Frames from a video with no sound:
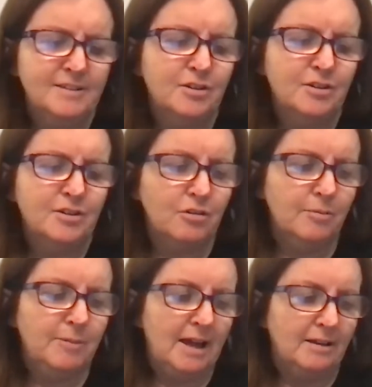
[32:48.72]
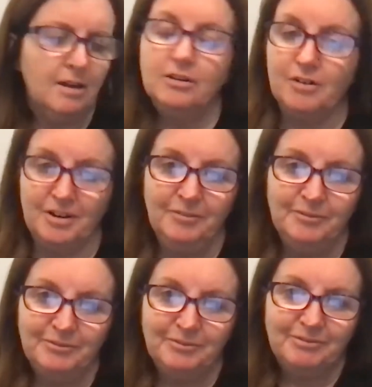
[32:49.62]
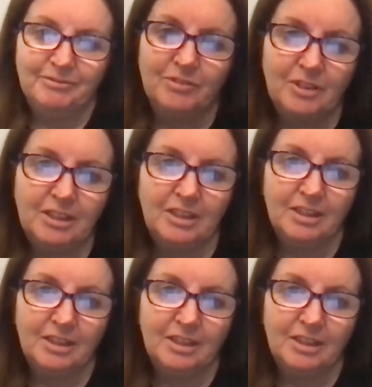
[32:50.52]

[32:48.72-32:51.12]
I don't think there is anything I'm proud